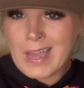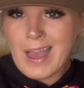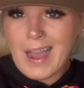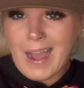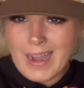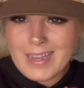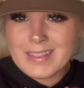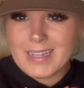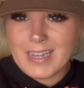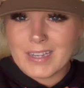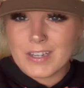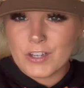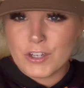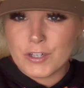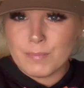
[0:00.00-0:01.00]
I like
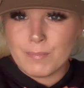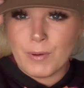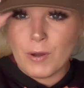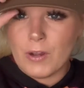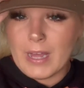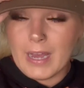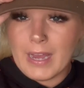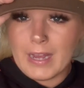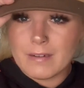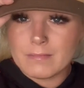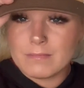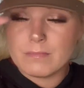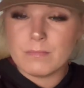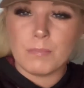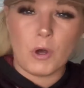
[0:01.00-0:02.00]
a good ball hat,
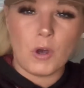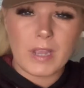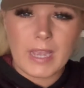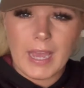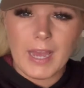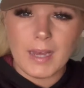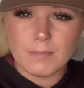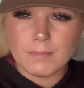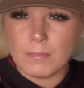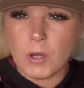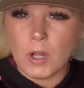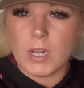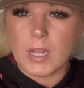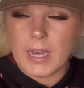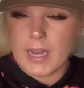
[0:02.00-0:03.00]
ball cap,
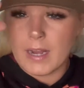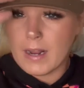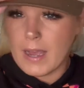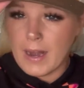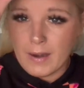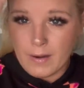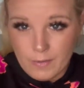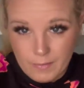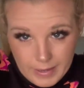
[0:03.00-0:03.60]
ball hat. I don't know.